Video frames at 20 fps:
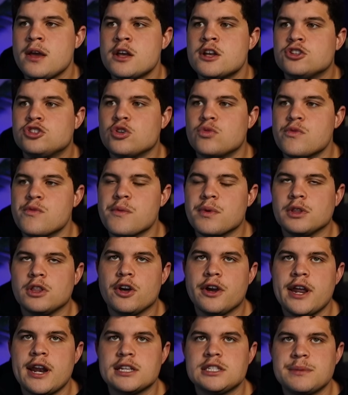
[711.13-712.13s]
So when we're
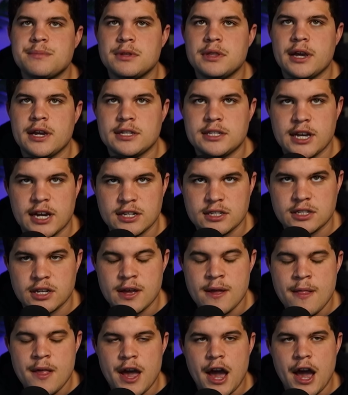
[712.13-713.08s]
looking at something like Tesla,